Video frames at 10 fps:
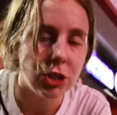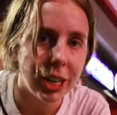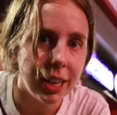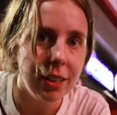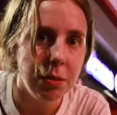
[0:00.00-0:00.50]

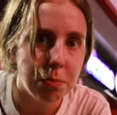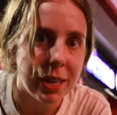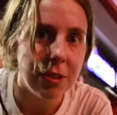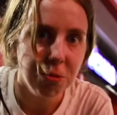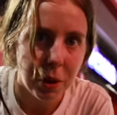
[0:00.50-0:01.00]
chicken and
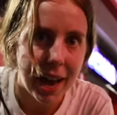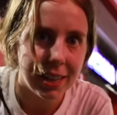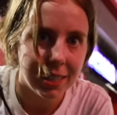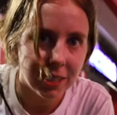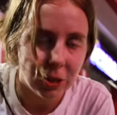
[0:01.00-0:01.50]
beef
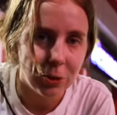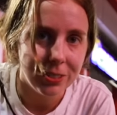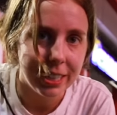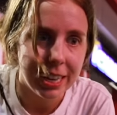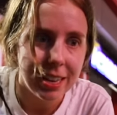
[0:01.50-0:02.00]
patties
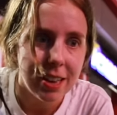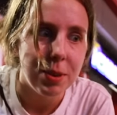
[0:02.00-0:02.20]
only